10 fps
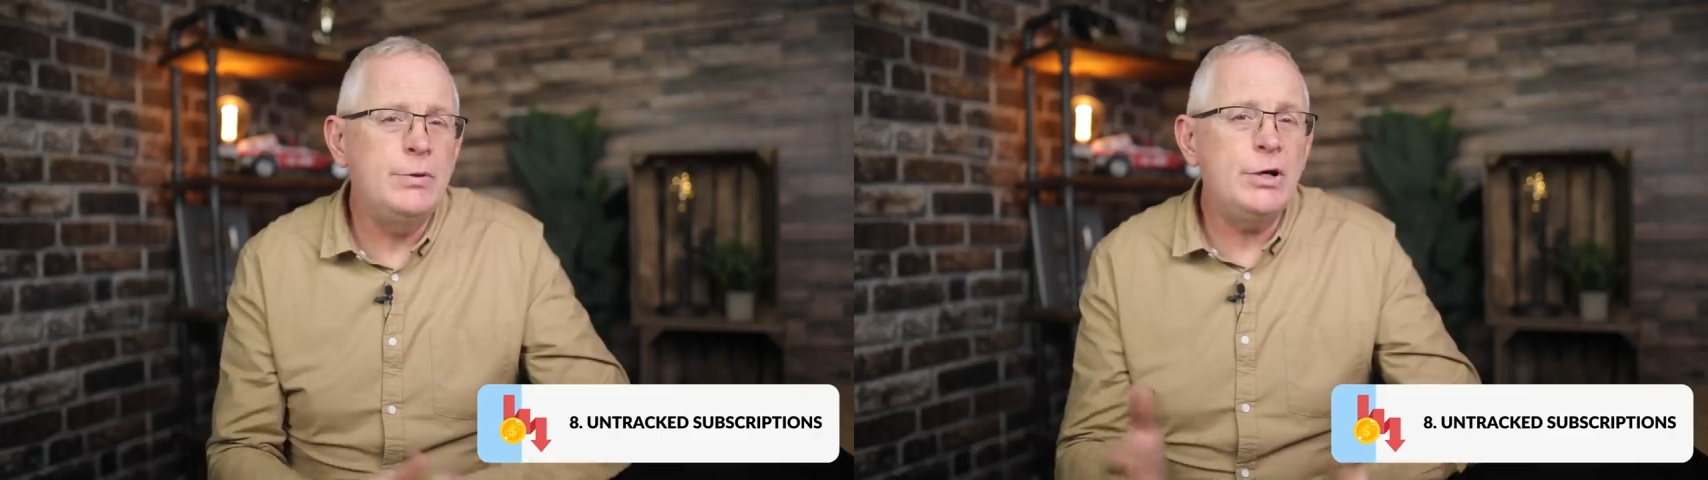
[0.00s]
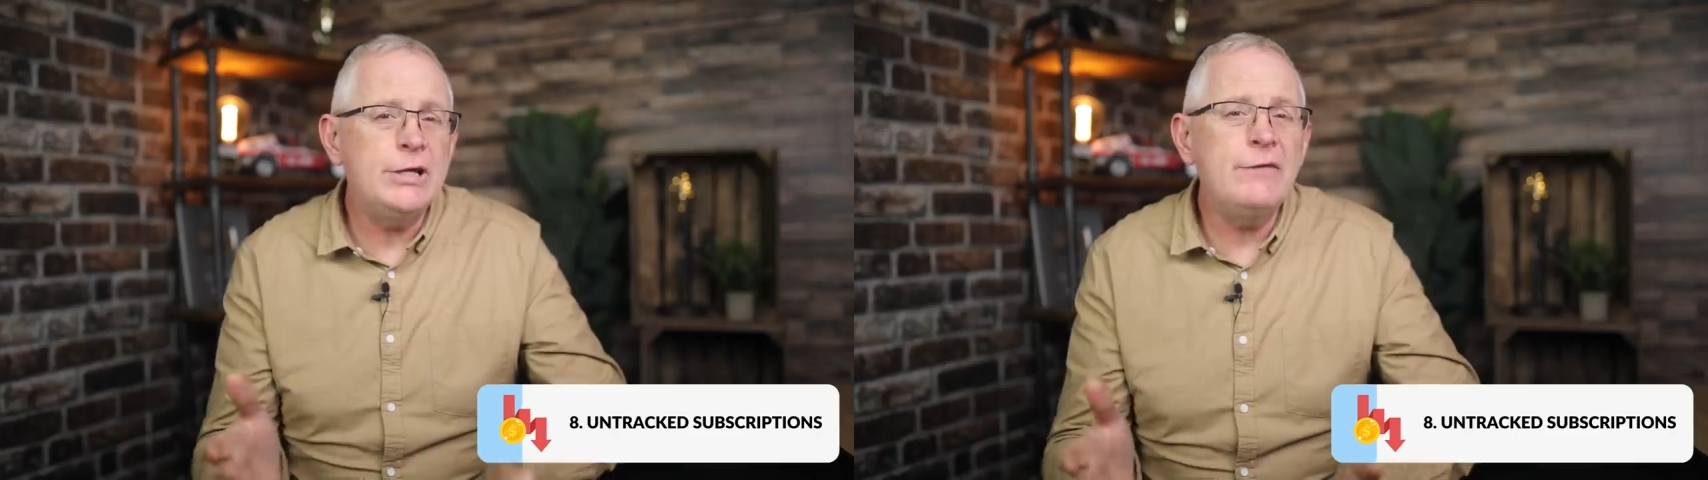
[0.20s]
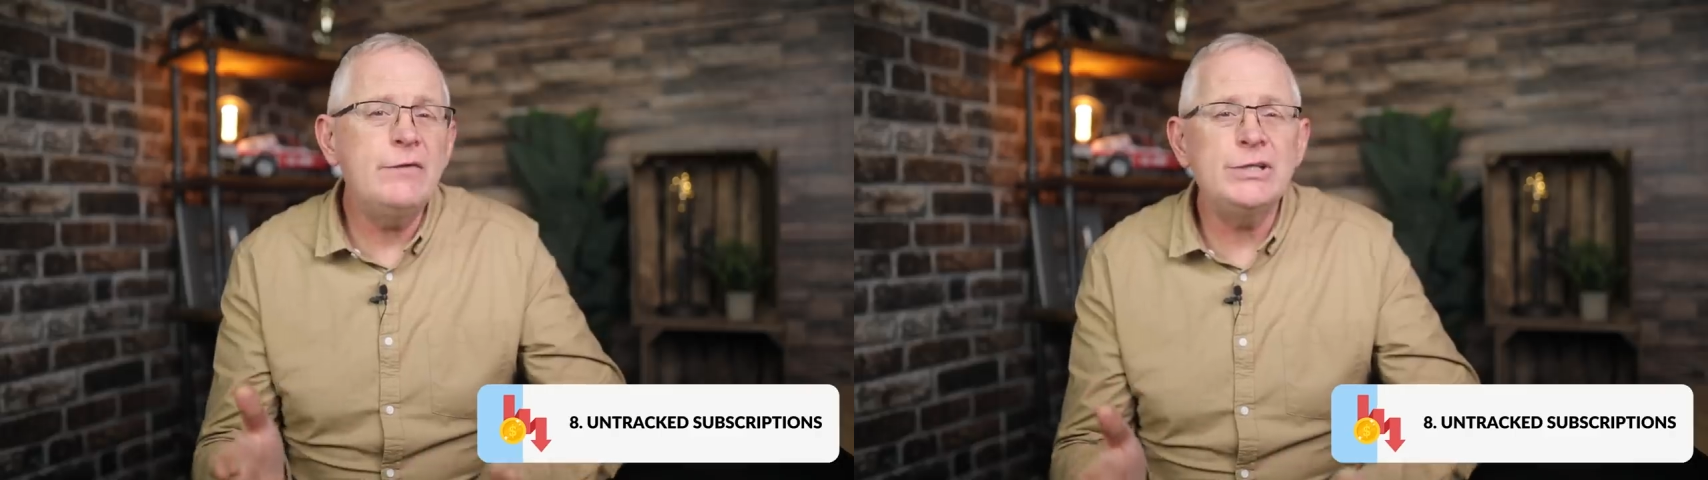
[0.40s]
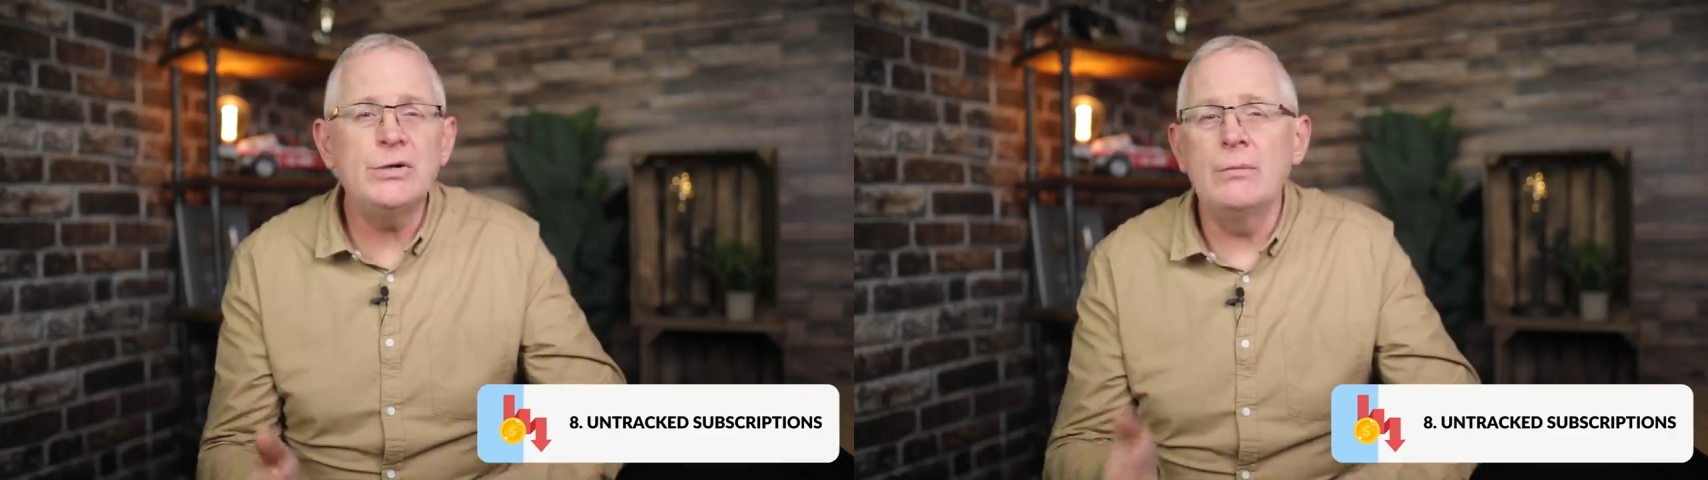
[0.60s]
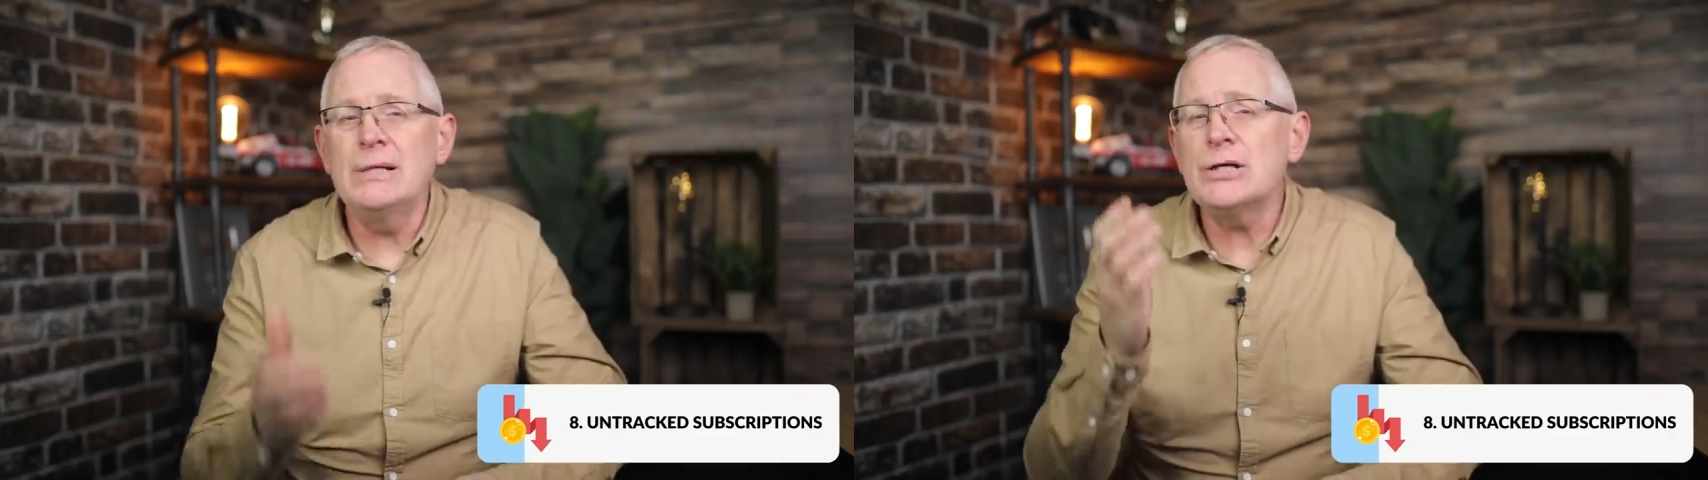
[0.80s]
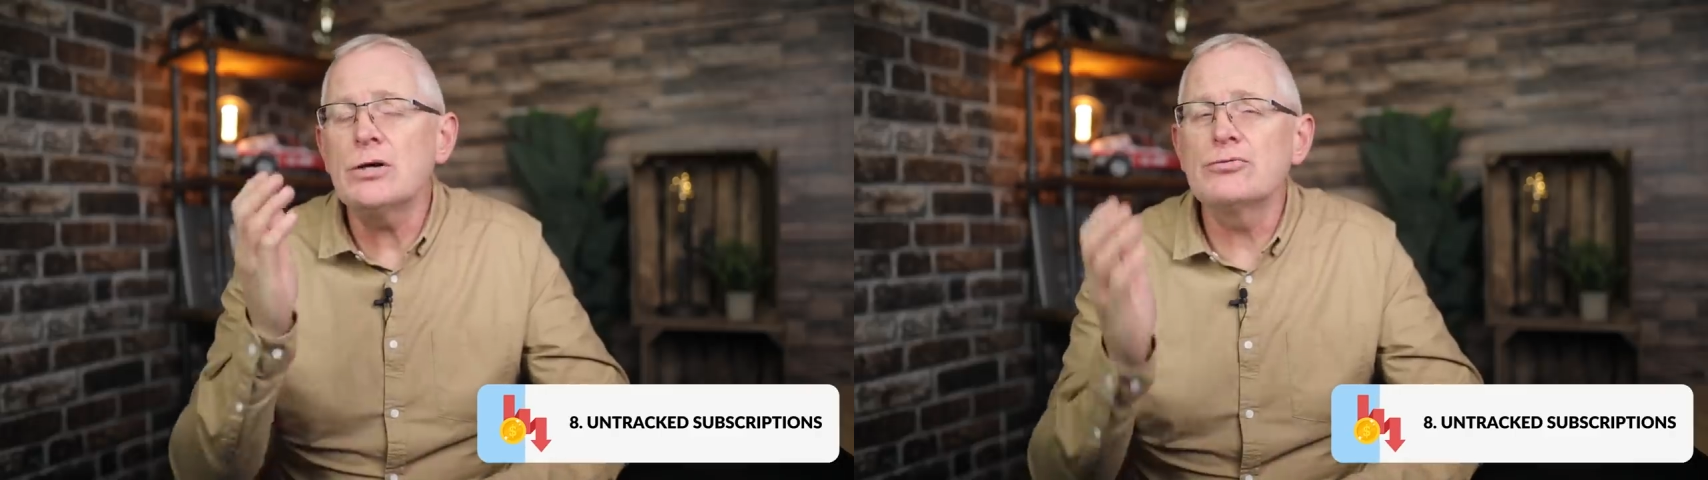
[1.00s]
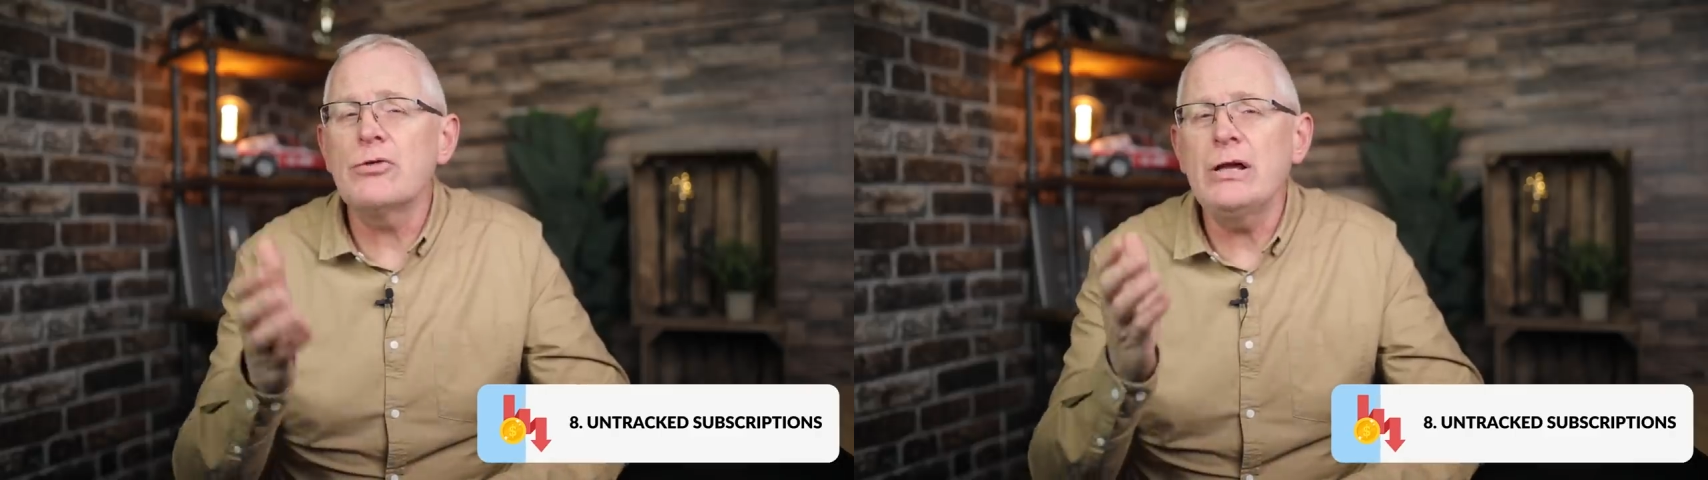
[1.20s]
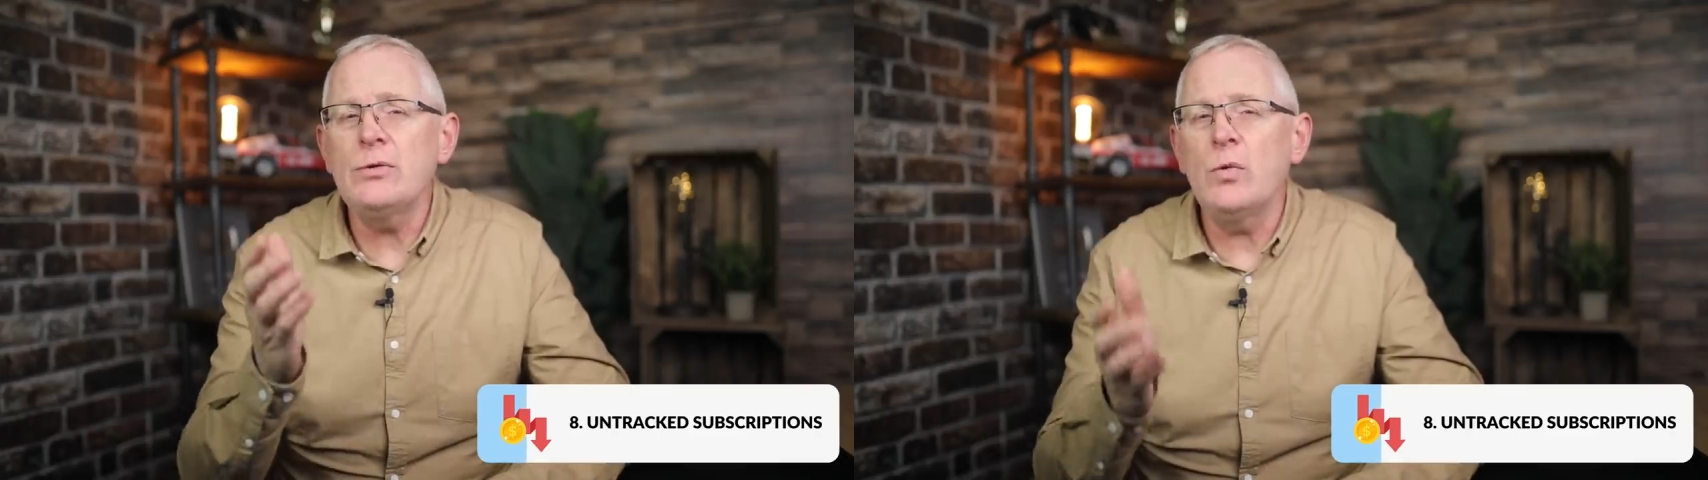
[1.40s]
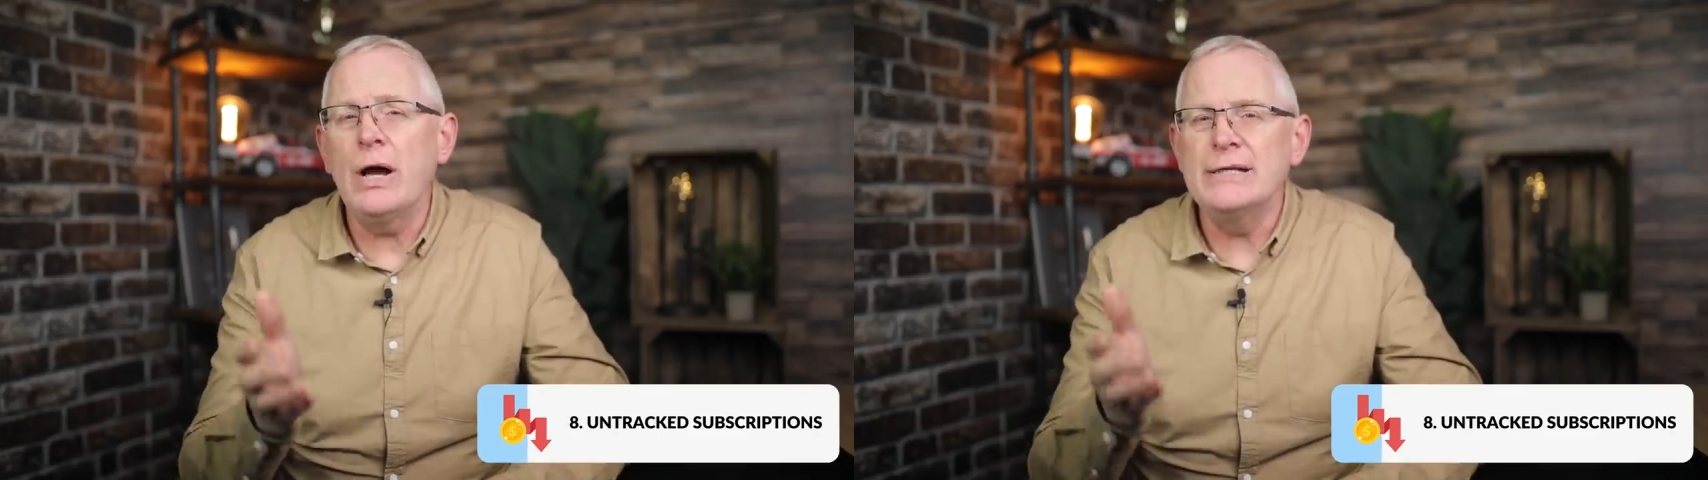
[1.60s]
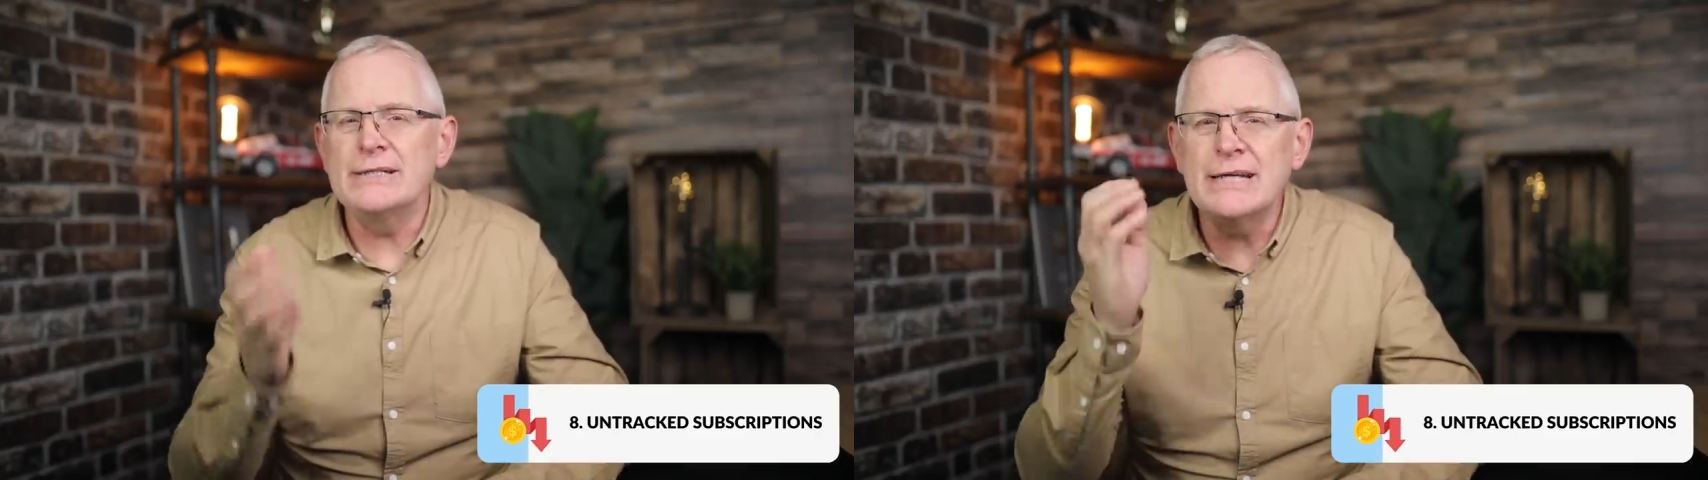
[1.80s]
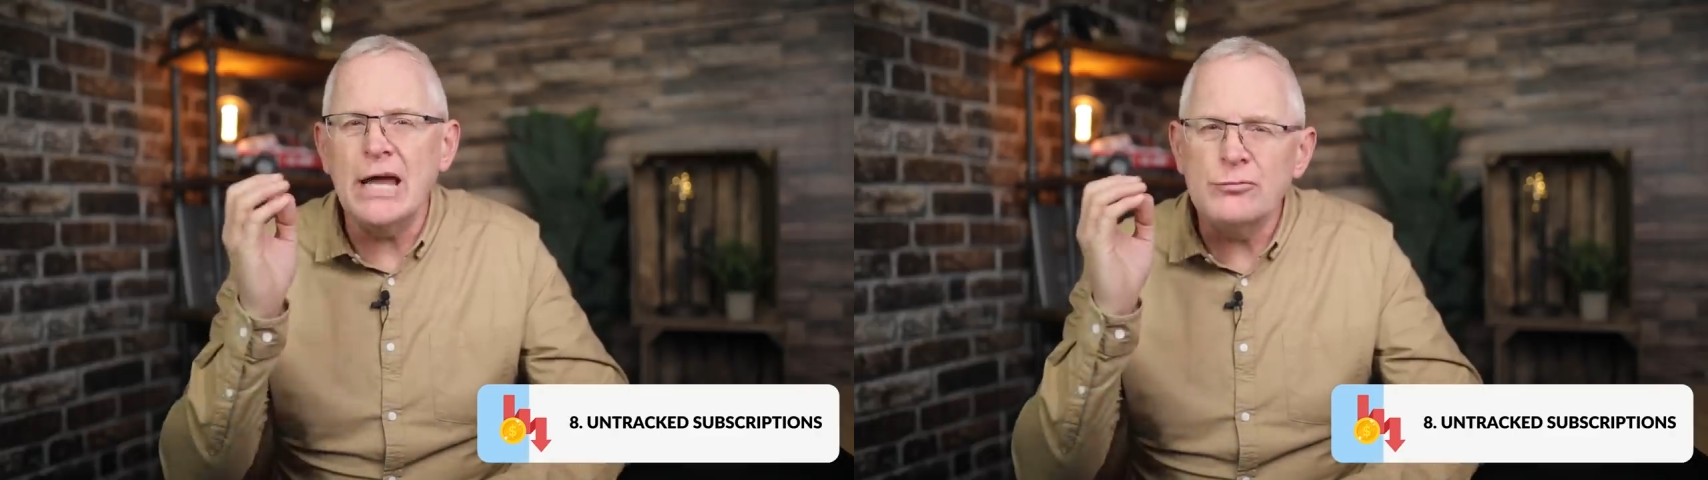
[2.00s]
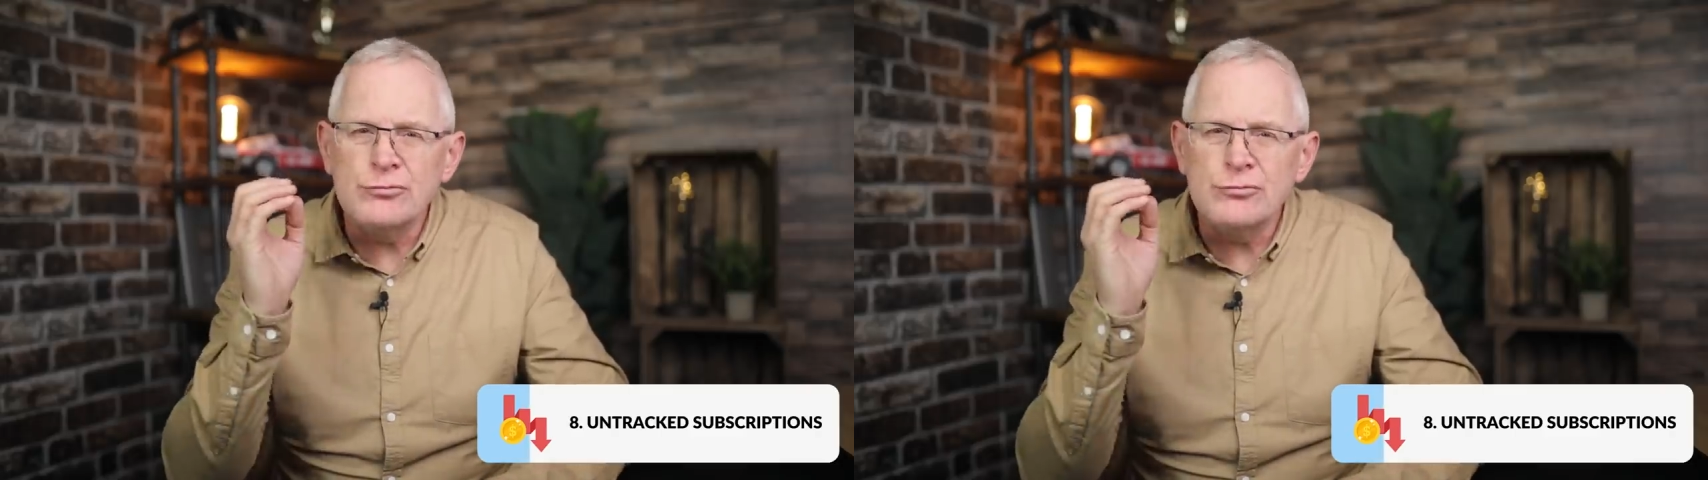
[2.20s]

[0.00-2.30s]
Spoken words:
But I give it to them, it's a great way to get